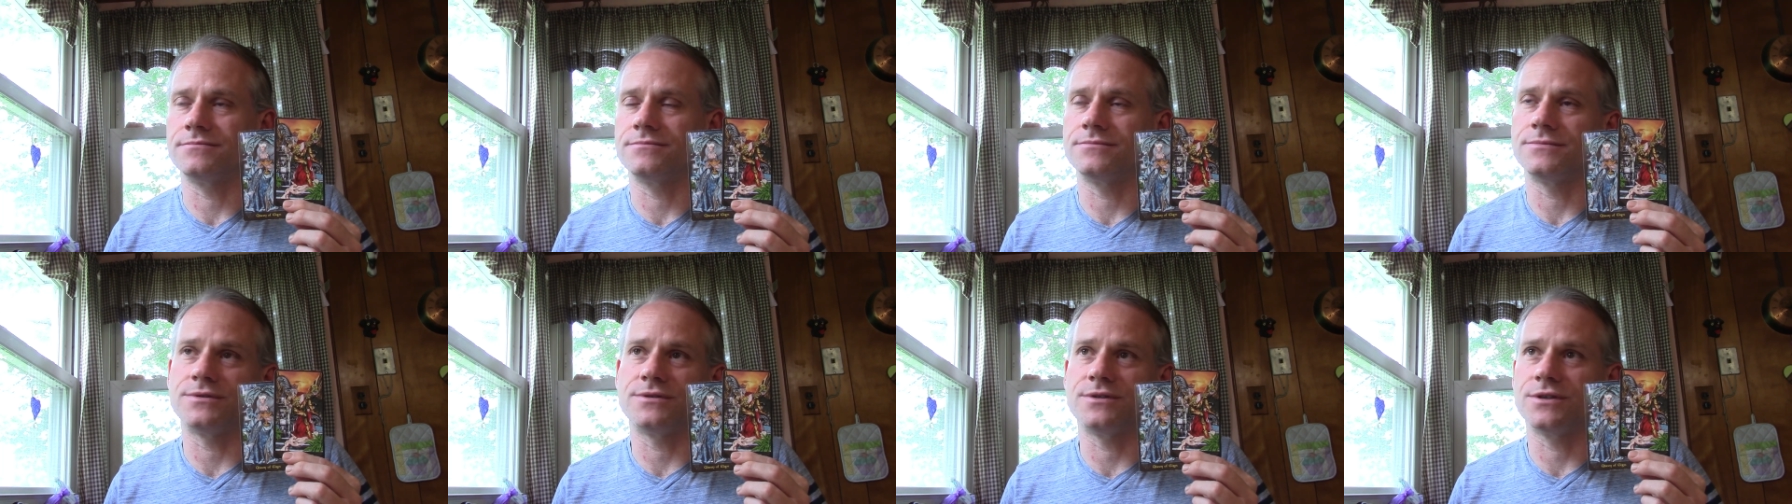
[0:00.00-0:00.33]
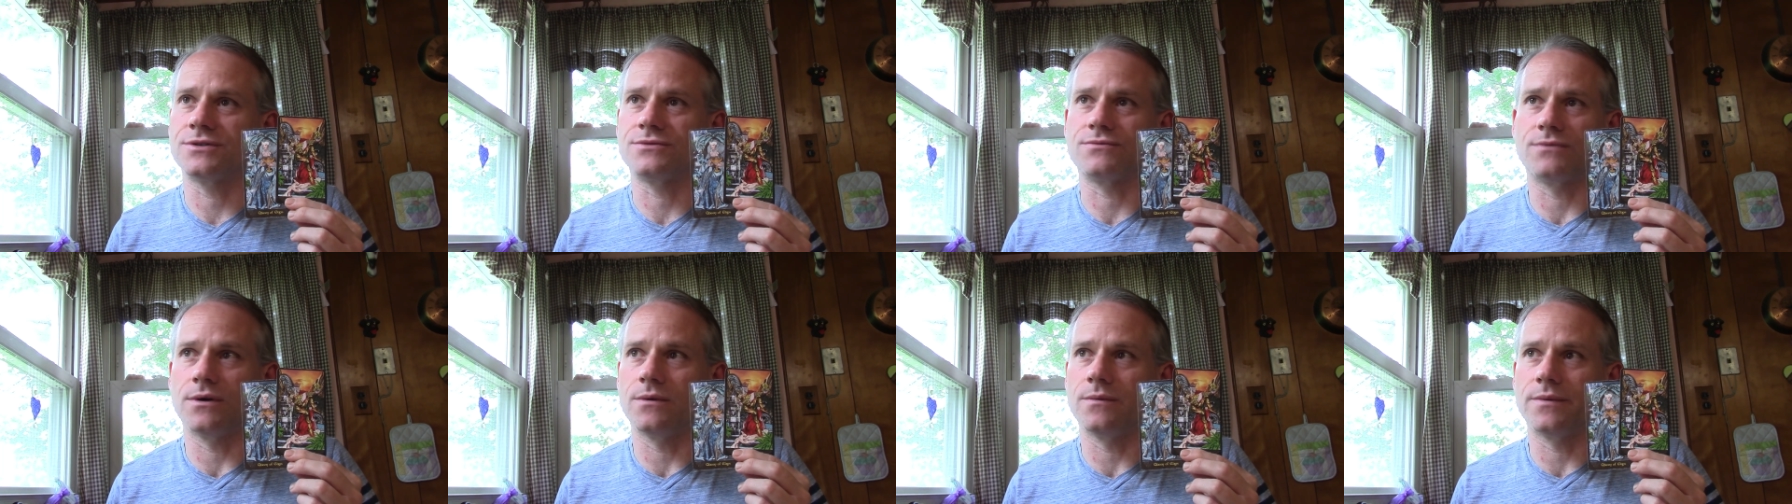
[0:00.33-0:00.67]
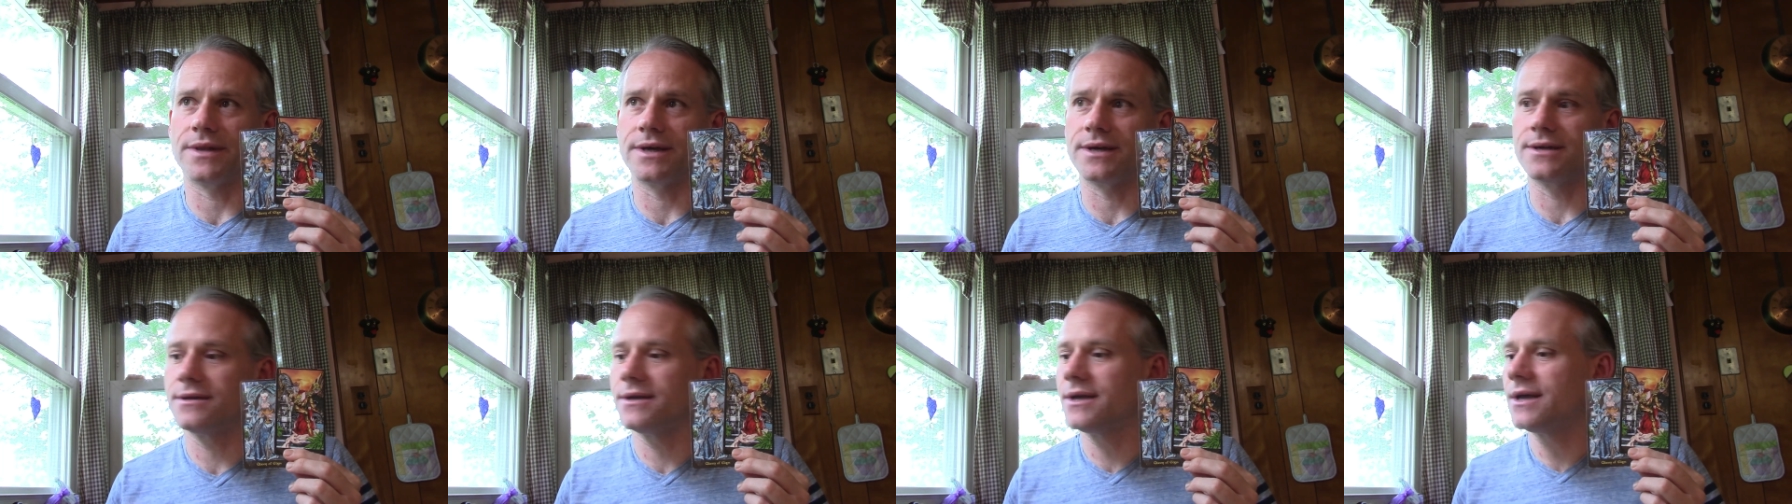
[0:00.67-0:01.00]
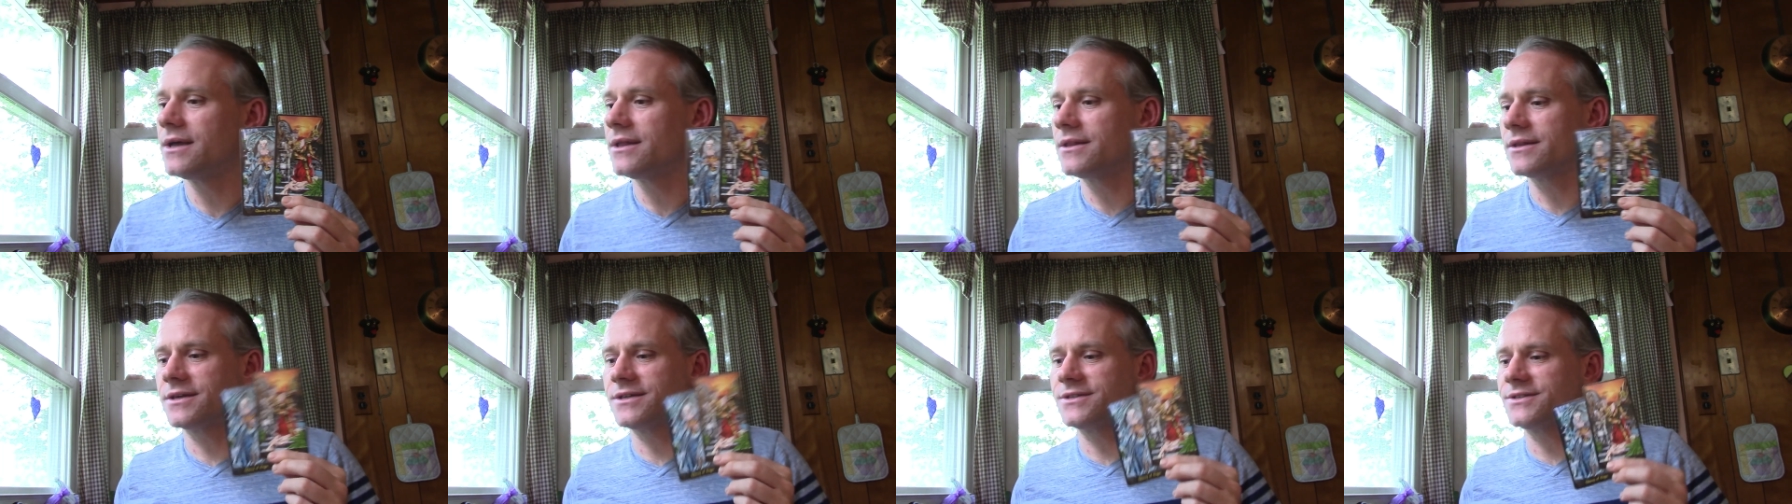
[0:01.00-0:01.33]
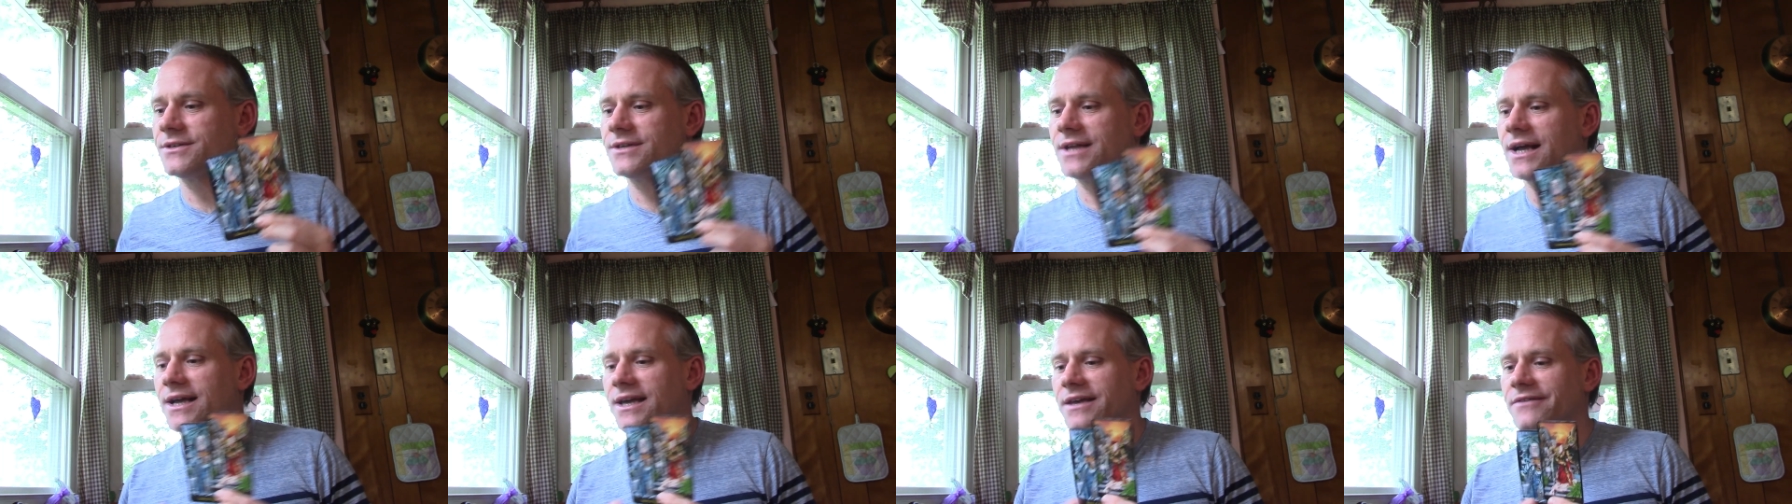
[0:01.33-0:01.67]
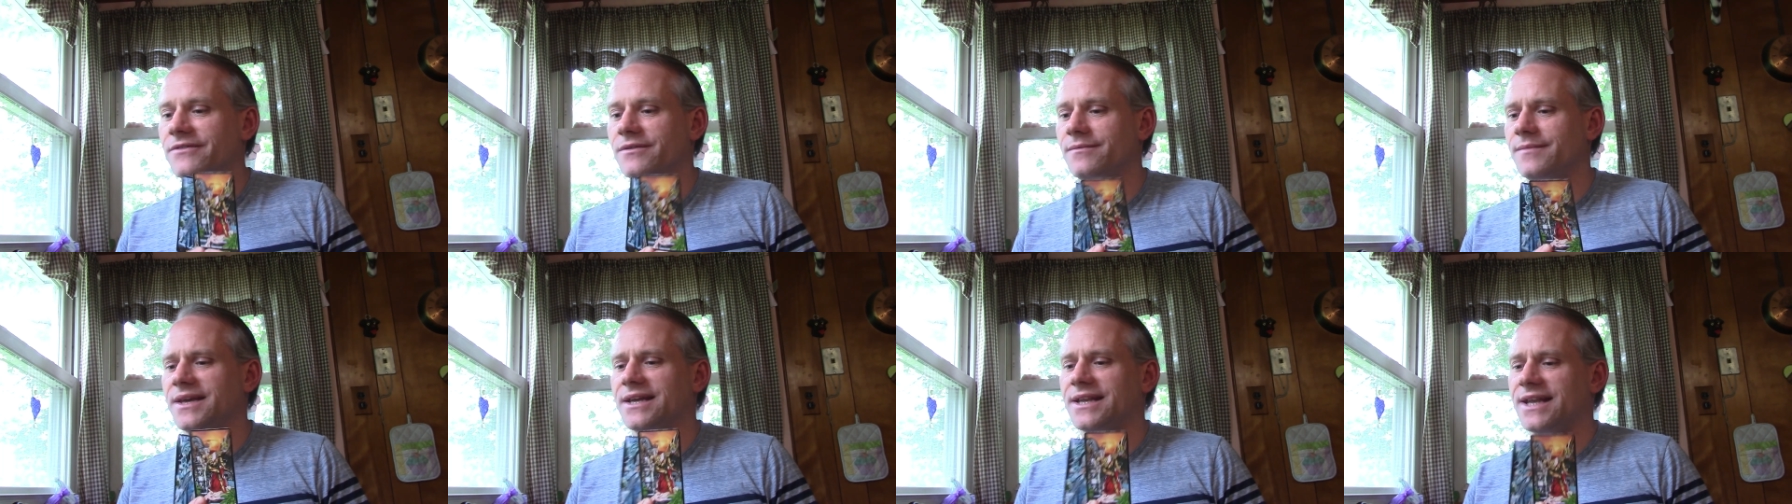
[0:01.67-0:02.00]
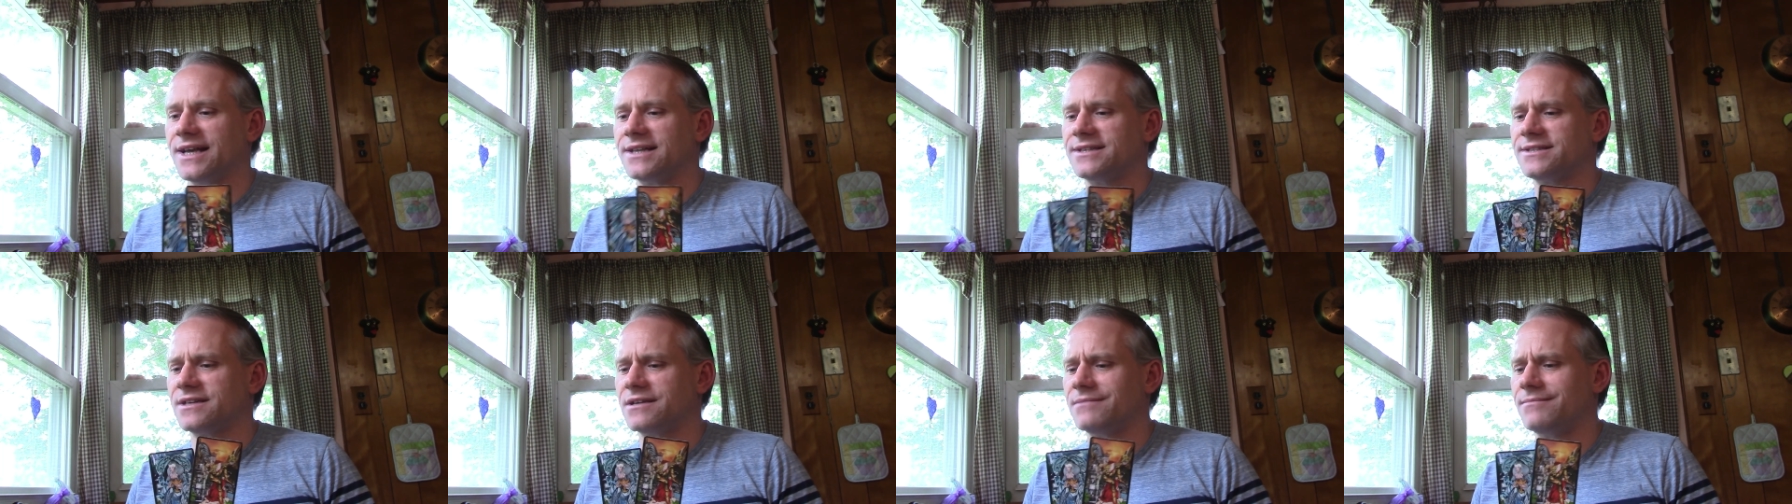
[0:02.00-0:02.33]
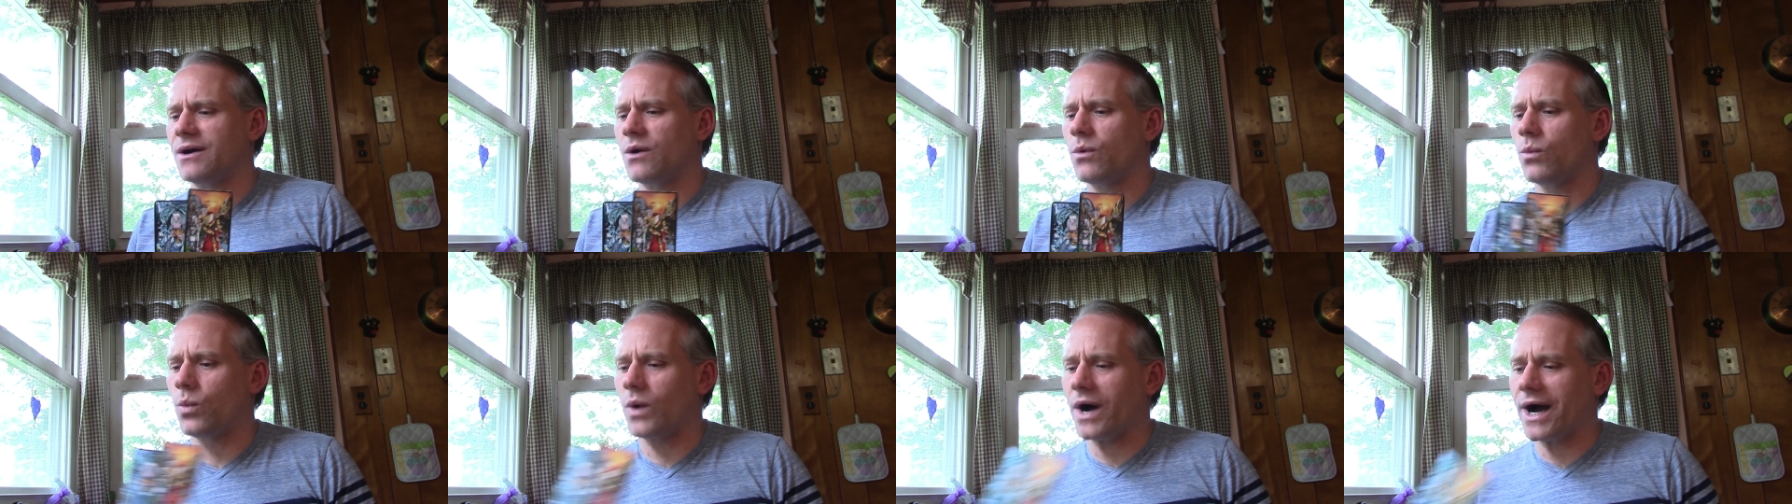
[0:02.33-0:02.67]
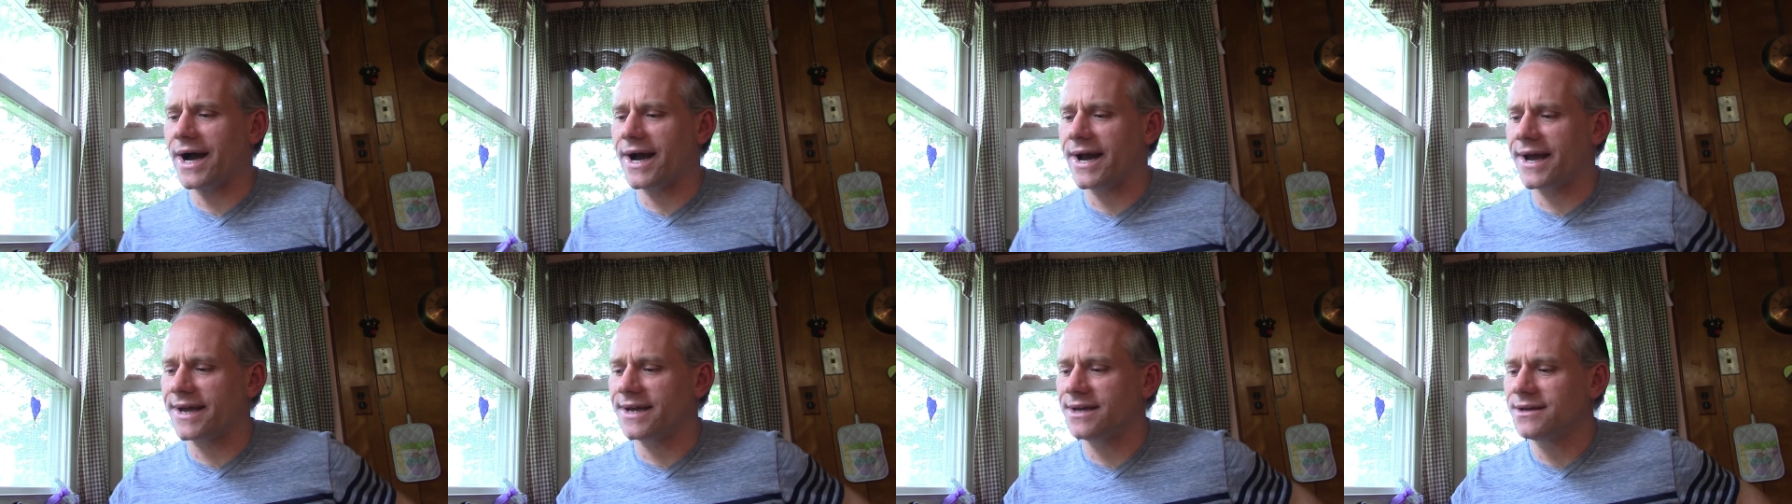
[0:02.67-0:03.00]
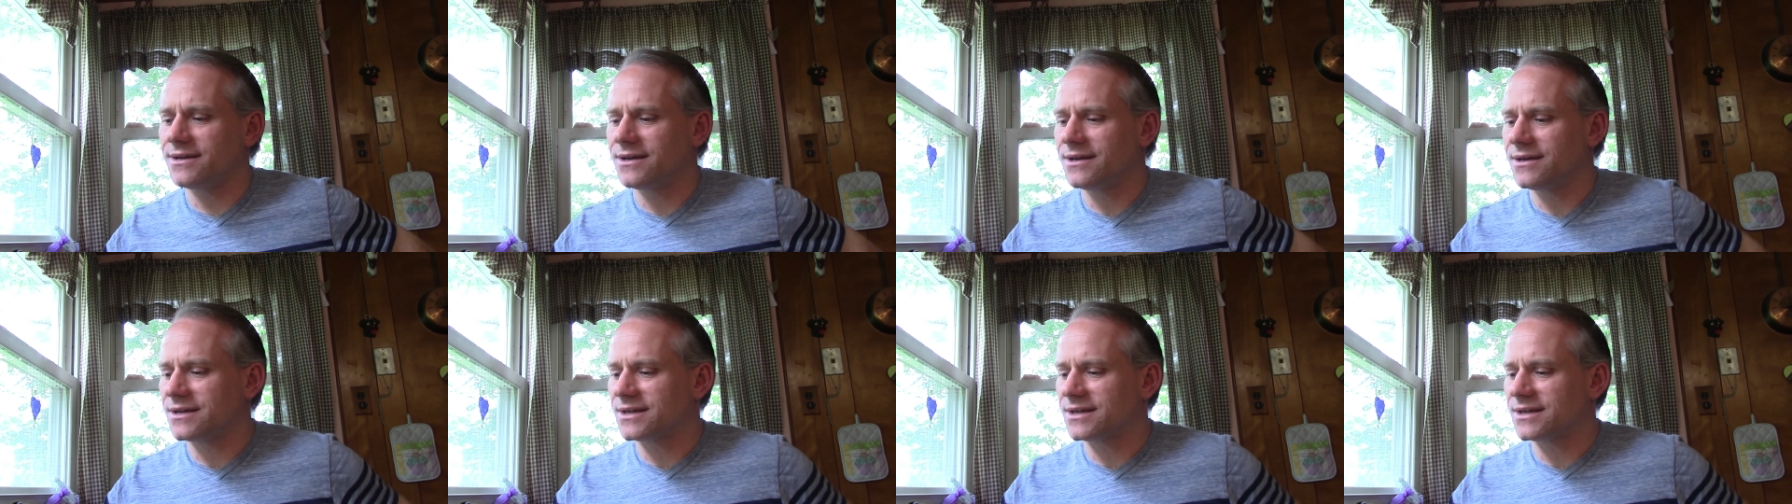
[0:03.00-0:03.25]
Just roll with it because they're not giving me an answer about why